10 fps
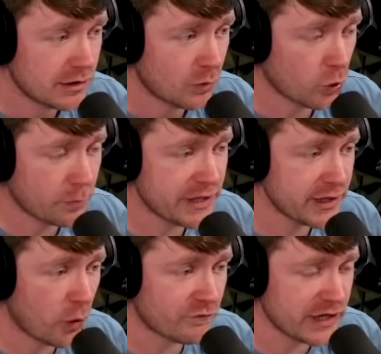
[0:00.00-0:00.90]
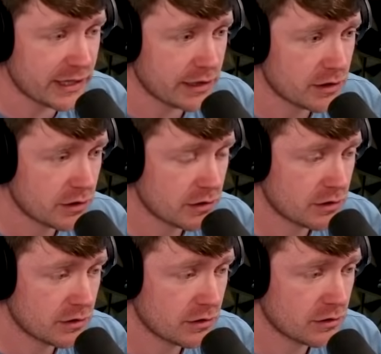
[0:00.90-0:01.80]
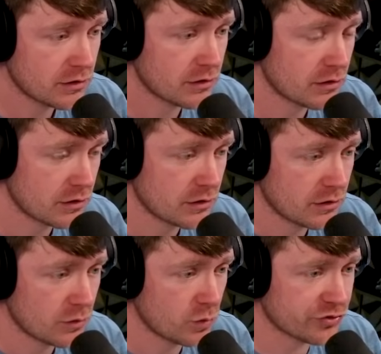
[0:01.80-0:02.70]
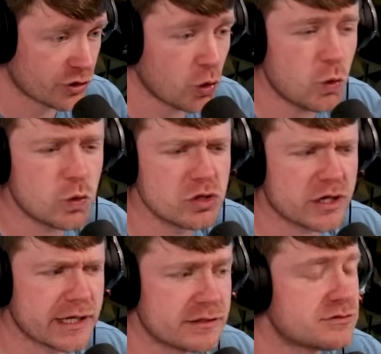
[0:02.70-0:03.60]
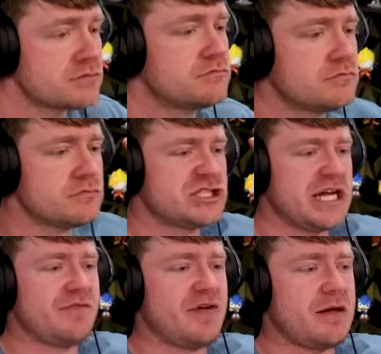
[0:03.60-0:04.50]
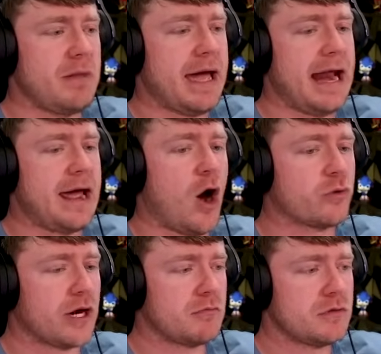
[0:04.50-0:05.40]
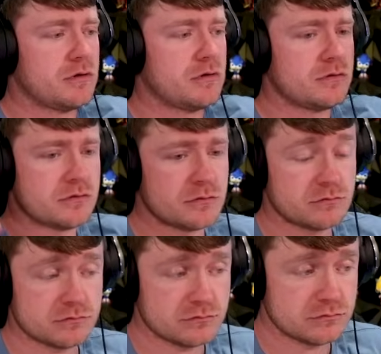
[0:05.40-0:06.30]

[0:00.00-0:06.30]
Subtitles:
We're POV. With the cool looking TV man.